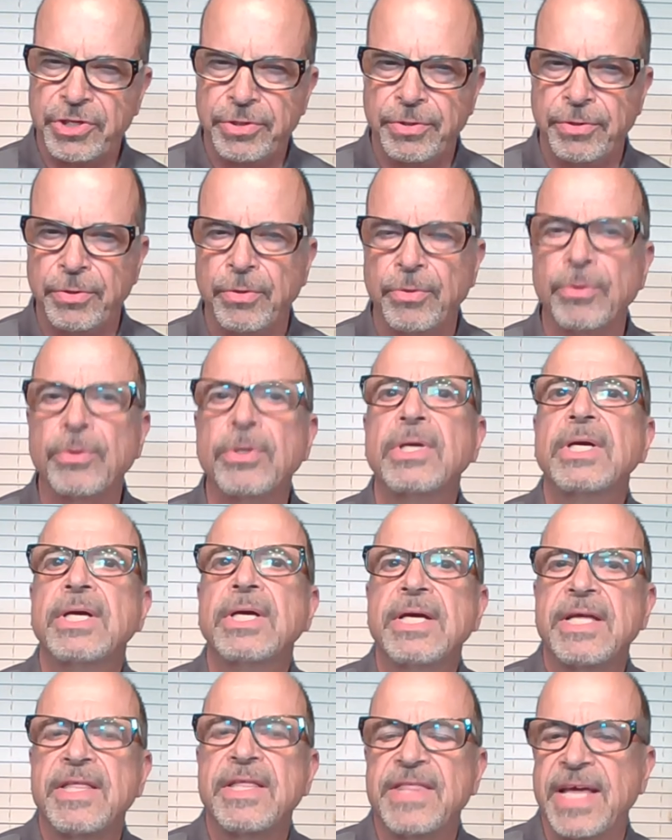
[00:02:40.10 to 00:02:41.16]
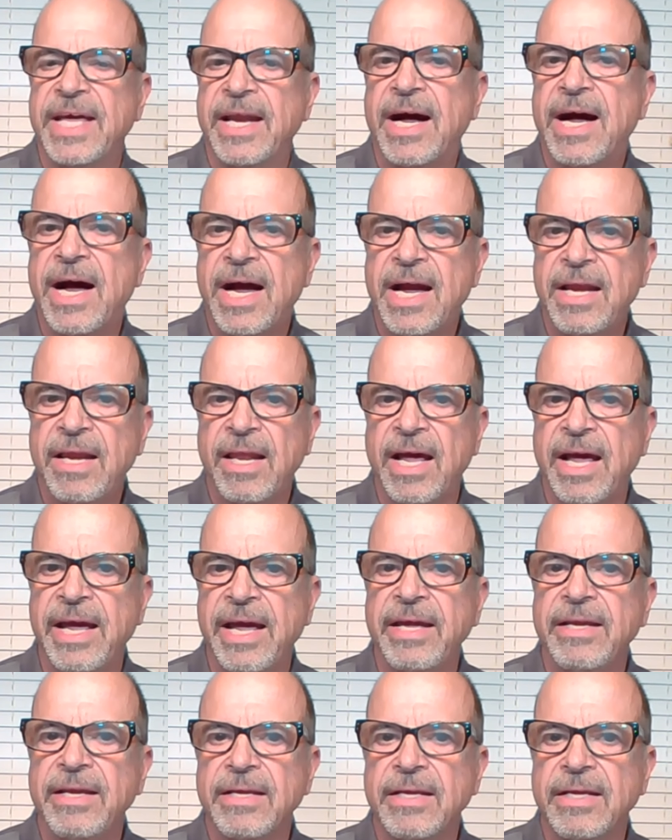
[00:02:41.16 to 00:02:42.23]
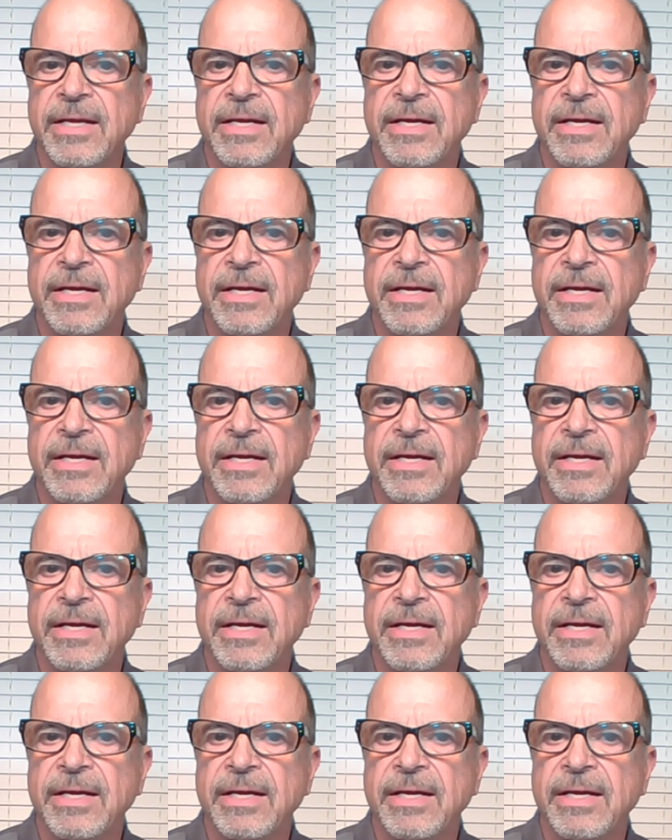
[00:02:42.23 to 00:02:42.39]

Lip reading: 2 that highlight